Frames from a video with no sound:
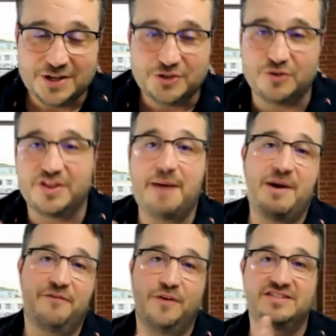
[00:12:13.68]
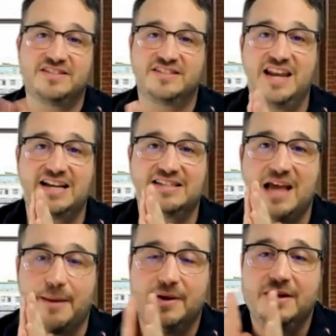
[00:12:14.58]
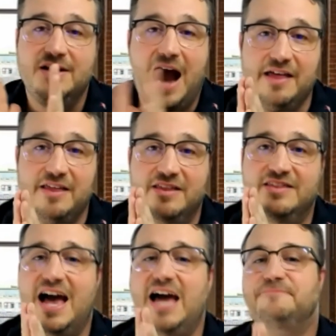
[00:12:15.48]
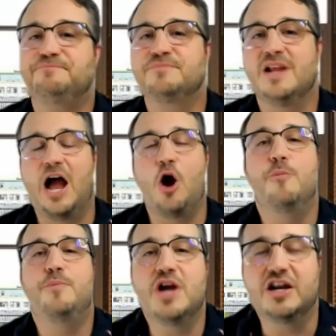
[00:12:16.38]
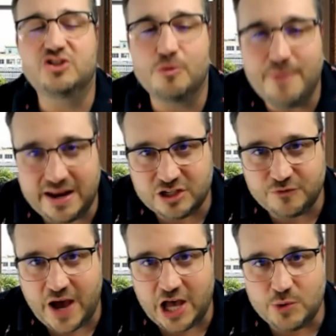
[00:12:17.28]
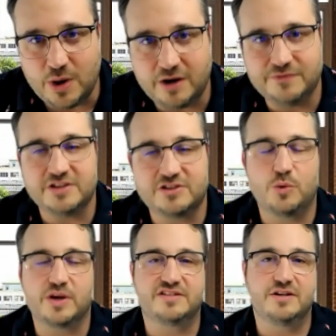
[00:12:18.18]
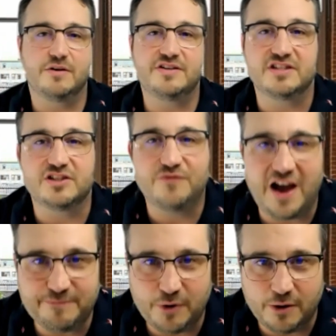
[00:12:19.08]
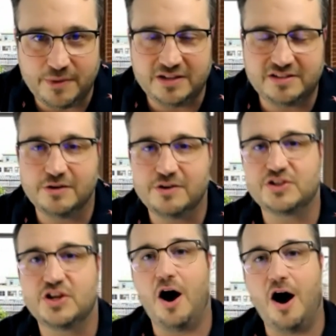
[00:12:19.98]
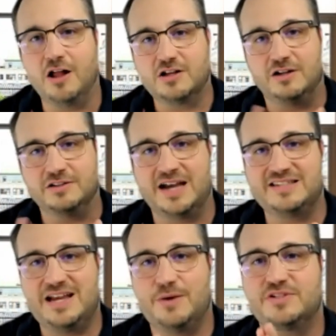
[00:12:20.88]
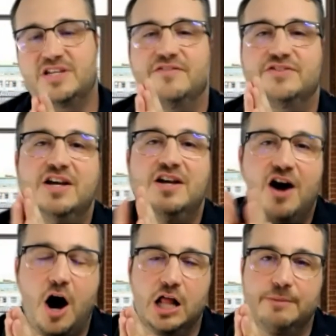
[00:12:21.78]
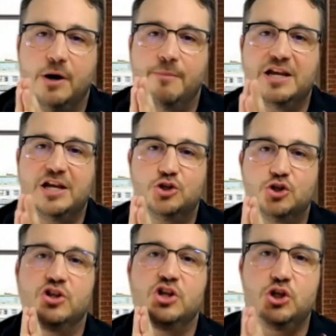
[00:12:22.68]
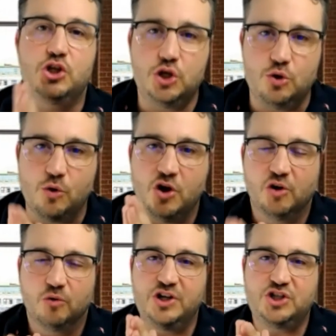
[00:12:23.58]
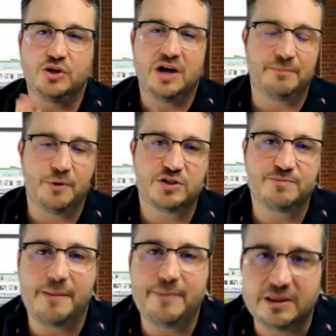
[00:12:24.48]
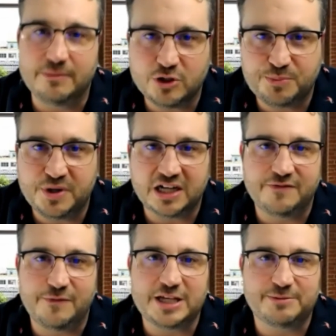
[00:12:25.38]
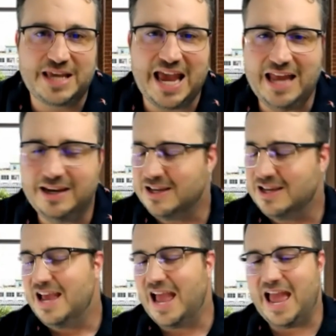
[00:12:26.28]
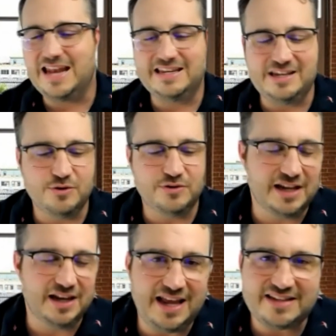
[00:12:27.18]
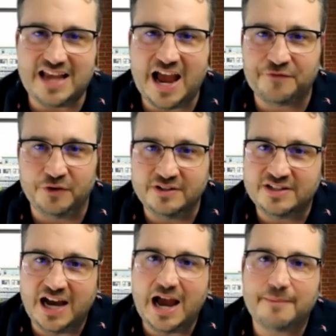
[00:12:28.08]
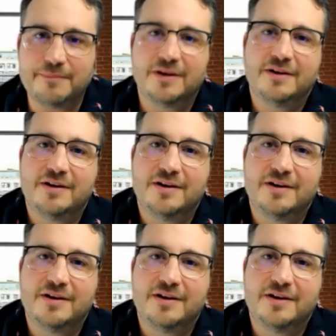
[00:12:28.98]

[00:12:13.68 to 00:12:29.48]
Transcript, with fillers: So that, my friends, is the next step. Other than that, I hope you got tremendous value out of this quick series, this five part mini series, all called Eisenhower's Gift, all about making sure that you reach your utmost by being most productive you possibly can and using less effort and time